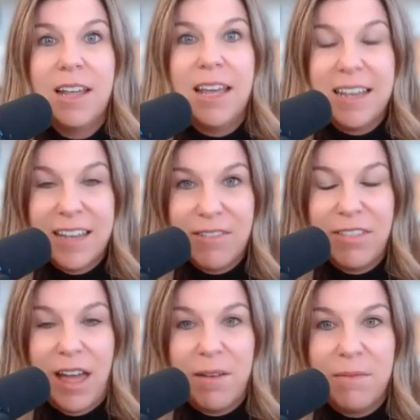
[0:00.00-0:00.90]
and give
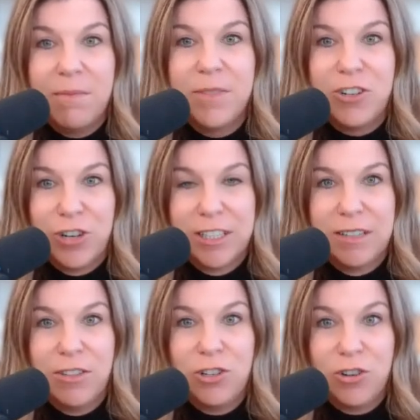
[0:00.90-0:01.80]
them the tricks
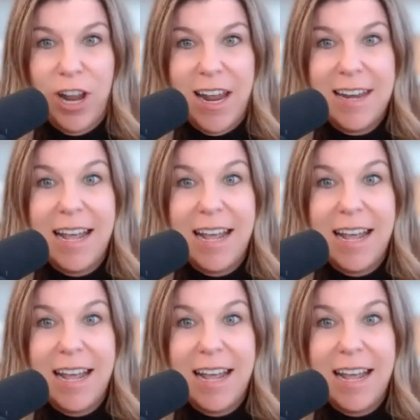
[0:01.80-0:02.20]
of the trade.